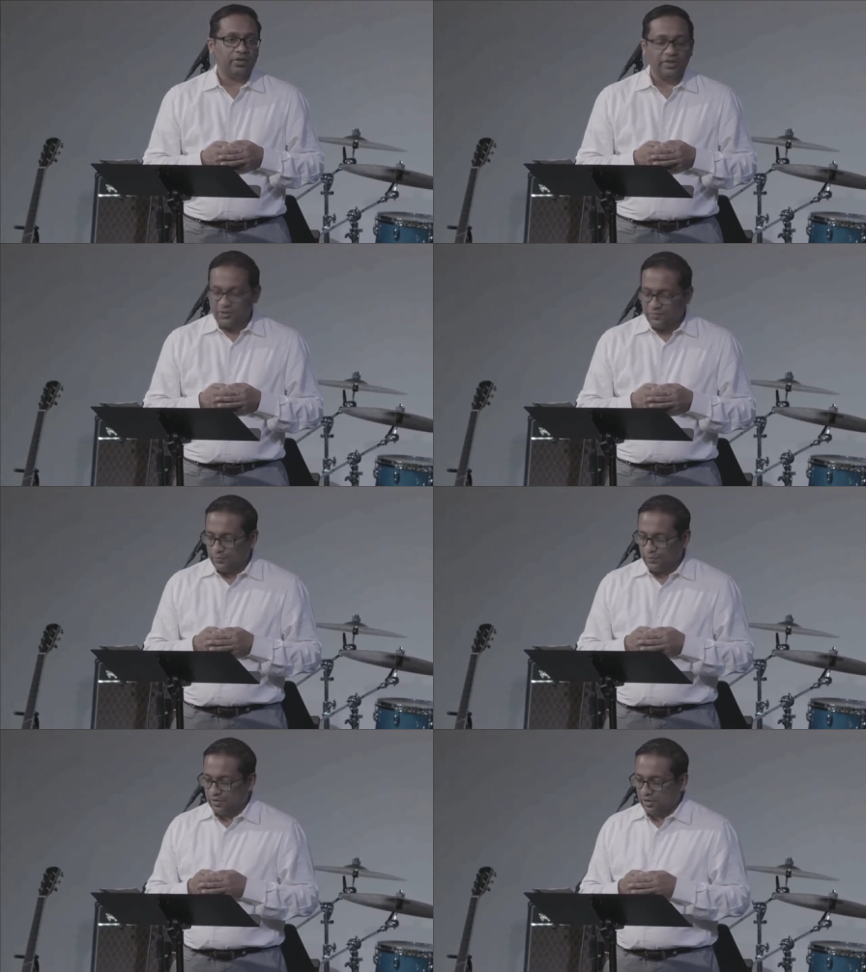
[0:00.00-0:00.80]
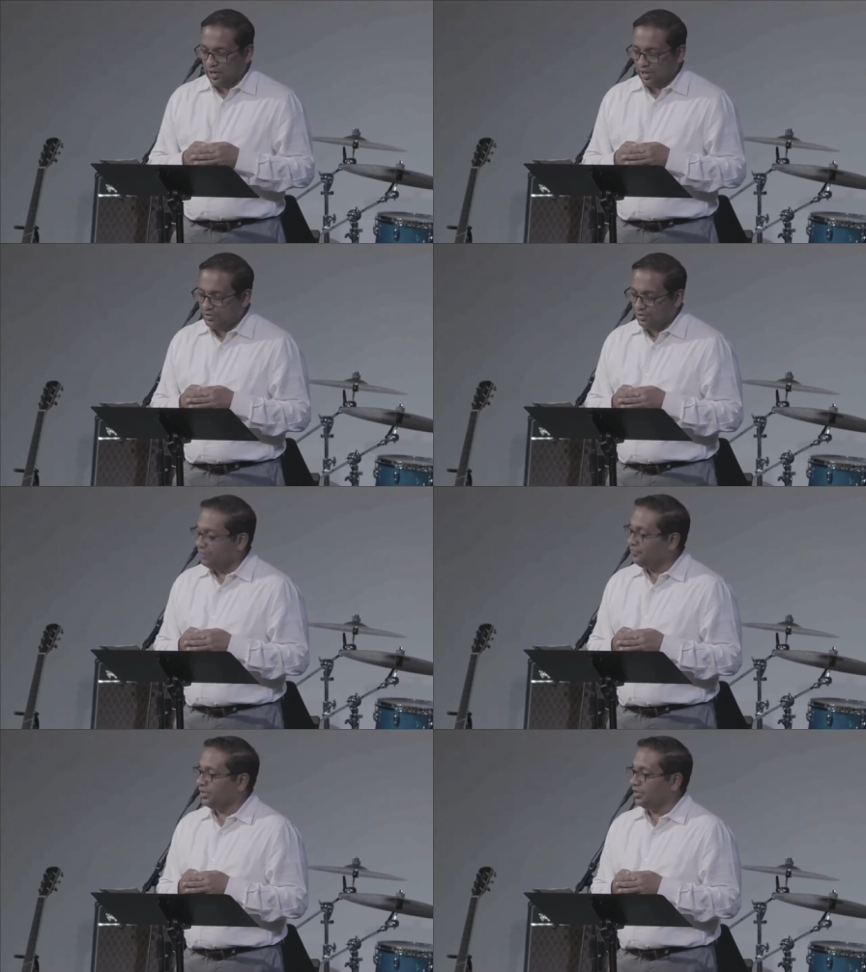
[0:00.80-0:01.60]
Therefore, I do
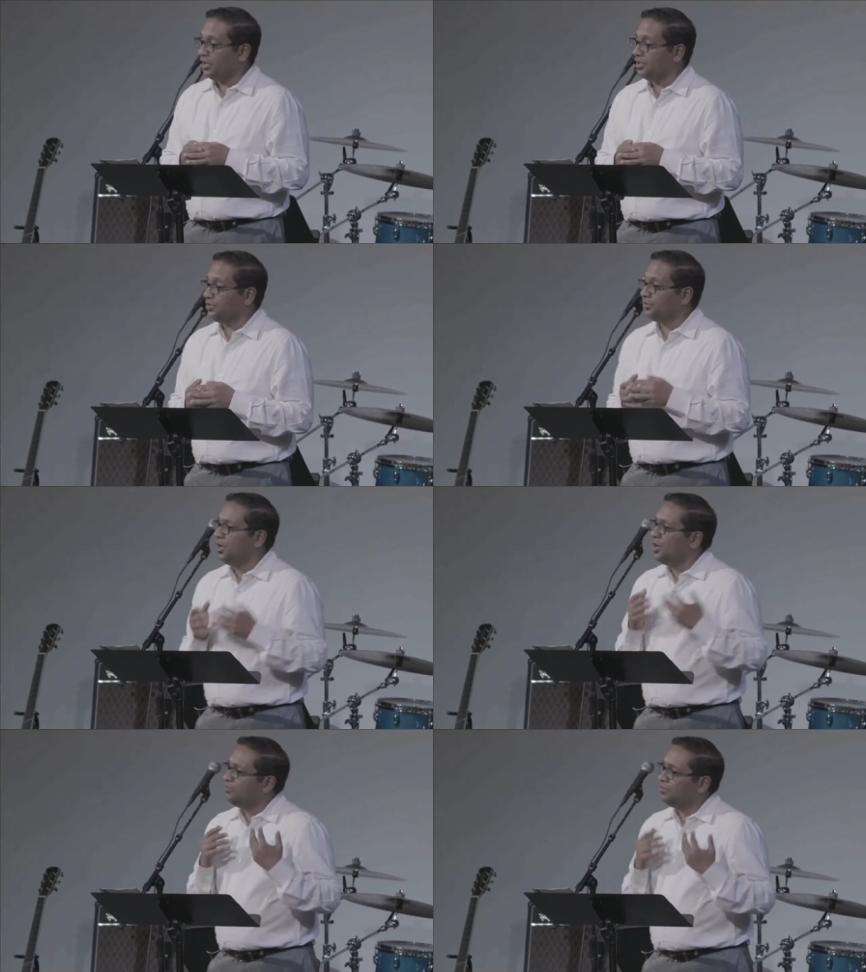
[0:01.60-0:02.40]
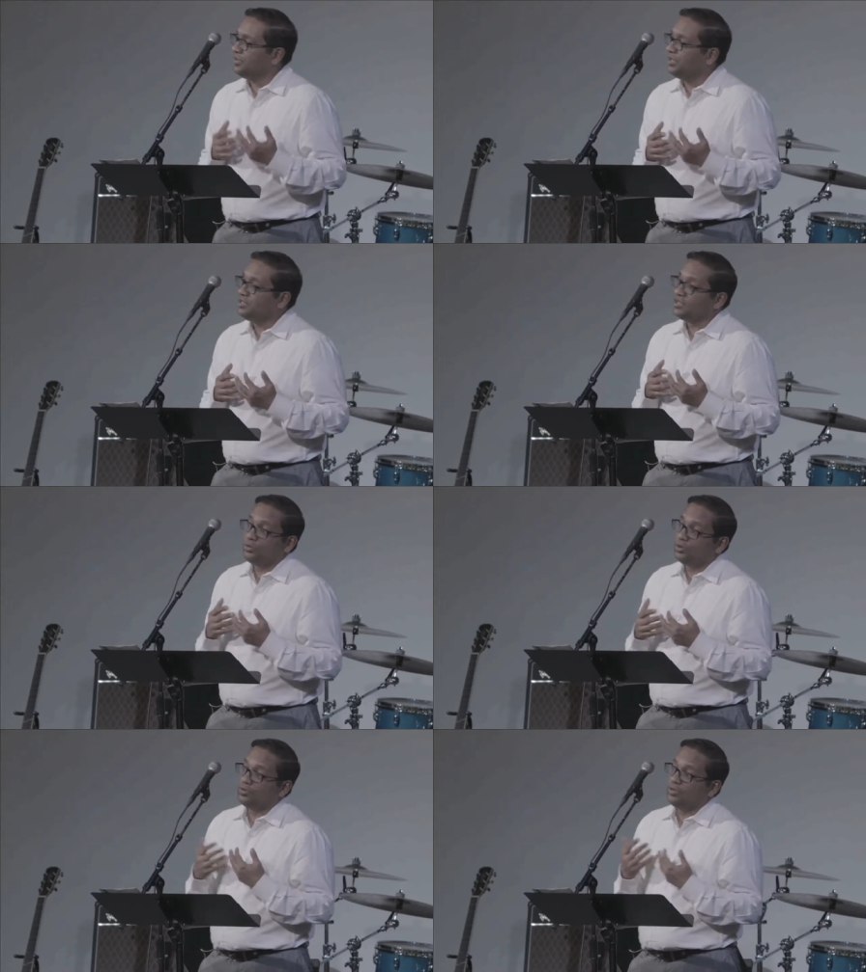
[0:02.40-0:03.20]
everything that I do. Religion
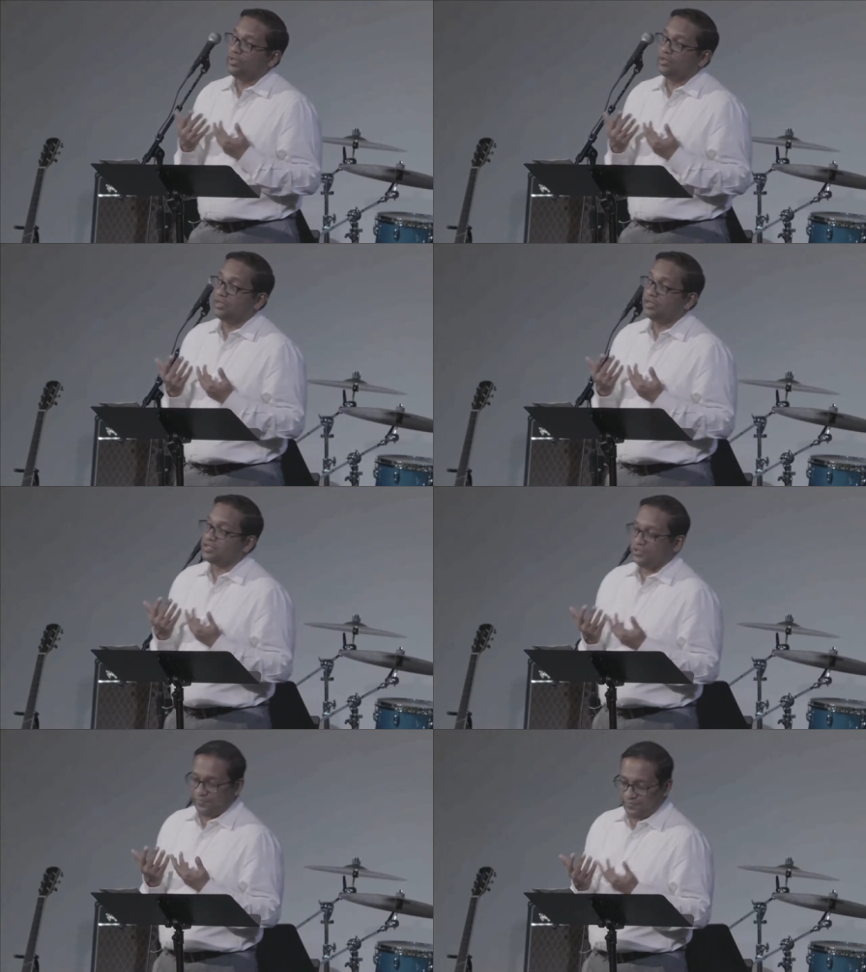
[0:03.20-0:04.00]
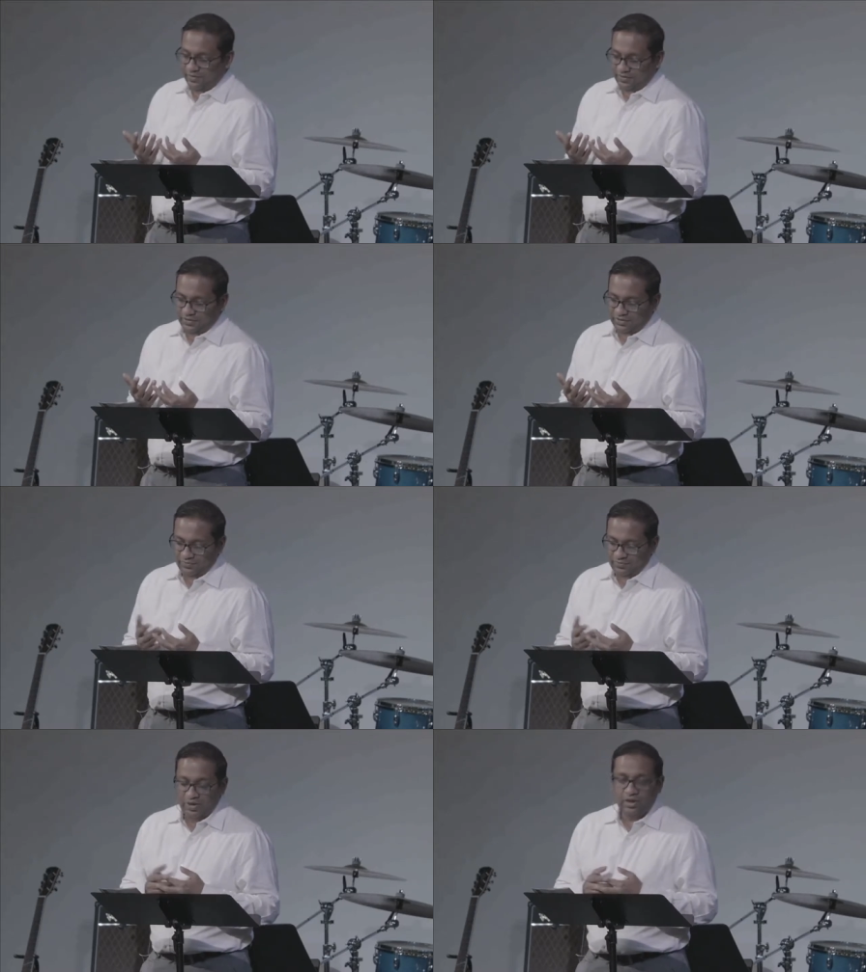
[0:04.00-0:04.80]
will only lead us to fear.
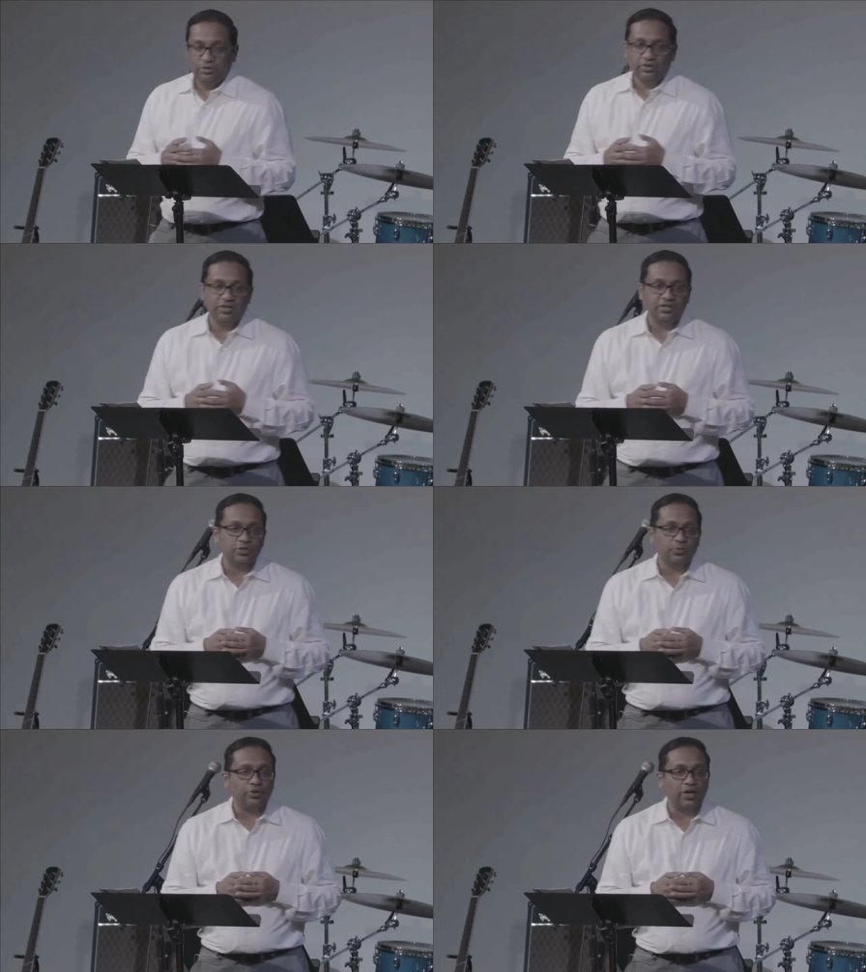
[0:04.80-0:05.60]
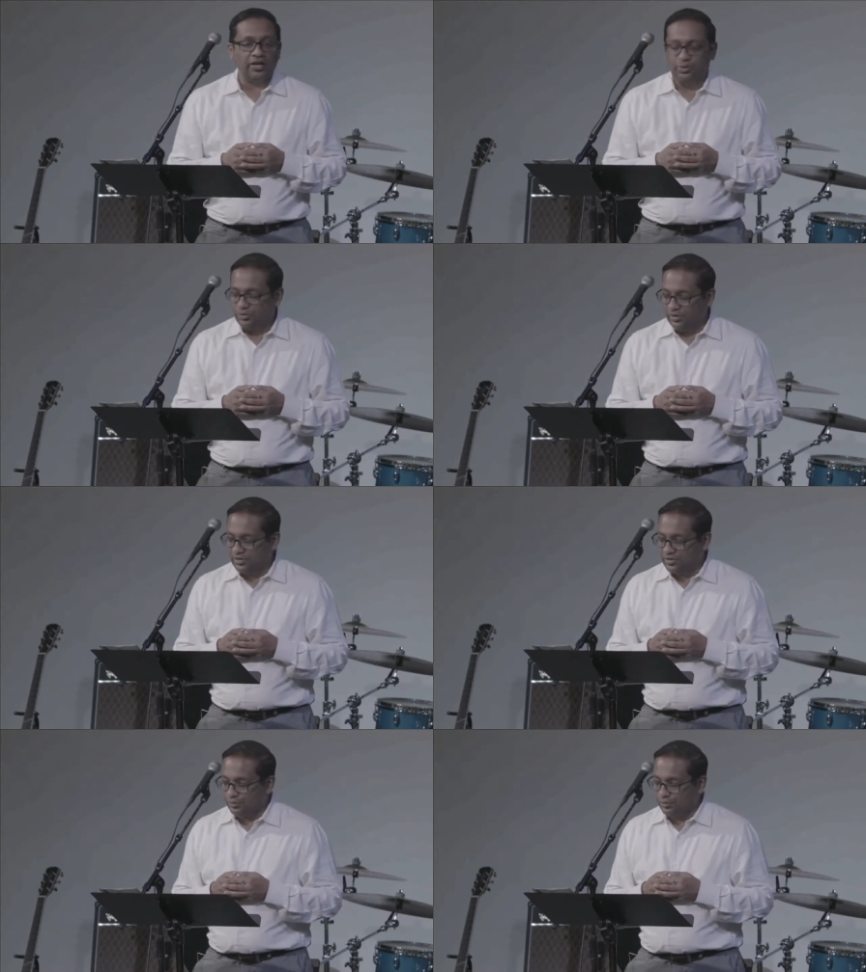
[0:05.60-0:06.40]
It will lead us to pride. It will lead
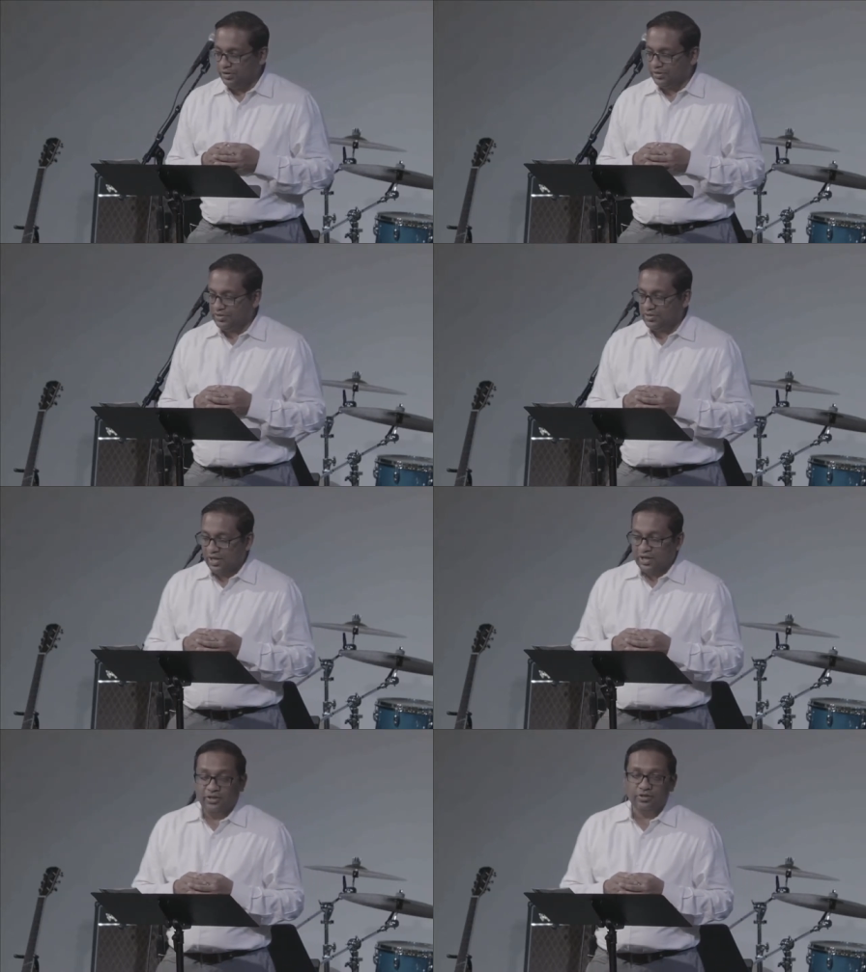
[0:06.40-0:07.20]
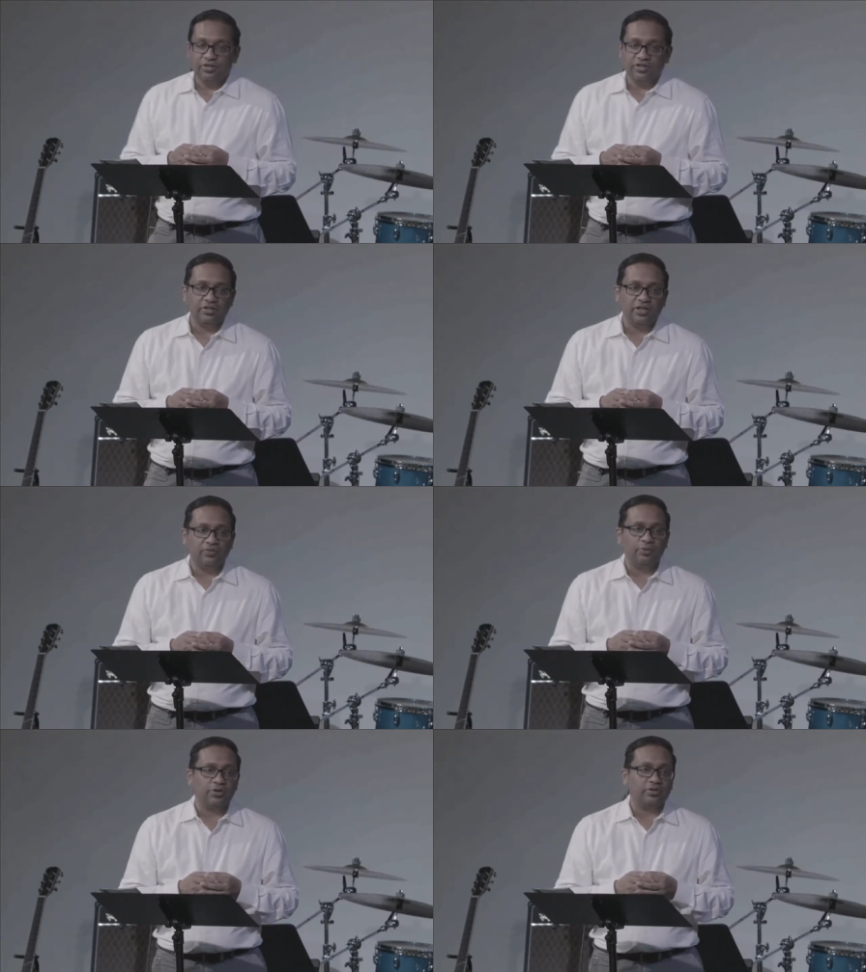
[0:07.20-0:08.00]
us to weakness in the Christian
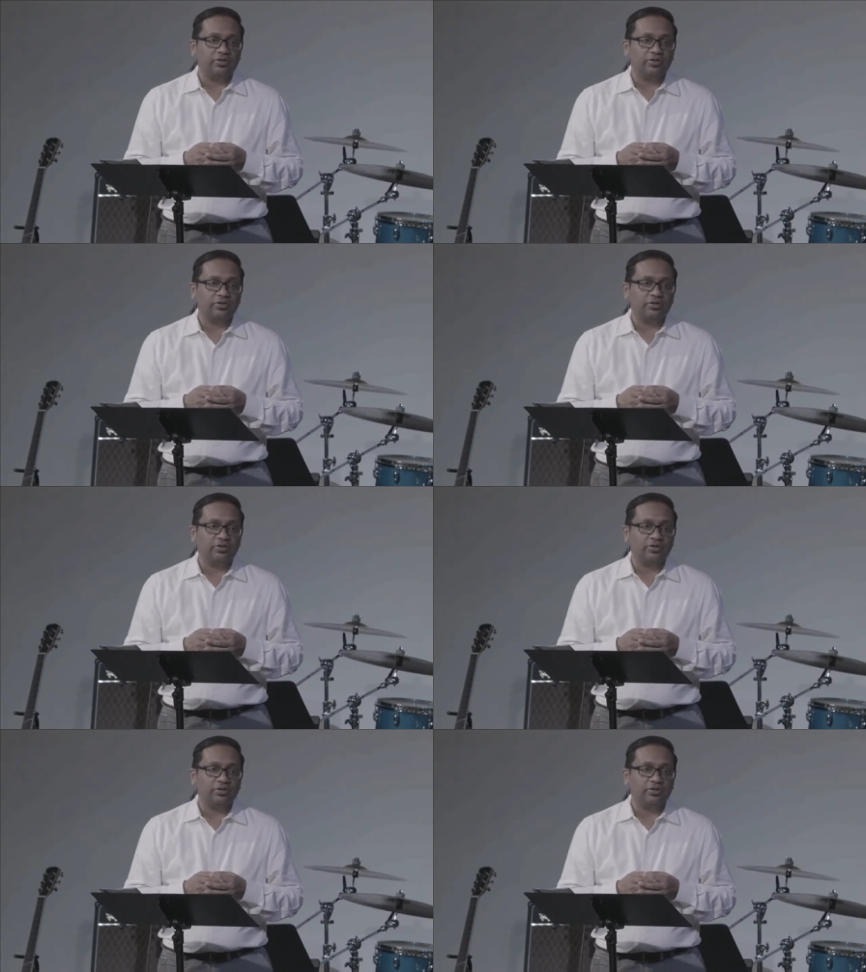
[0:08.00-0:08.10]
life. But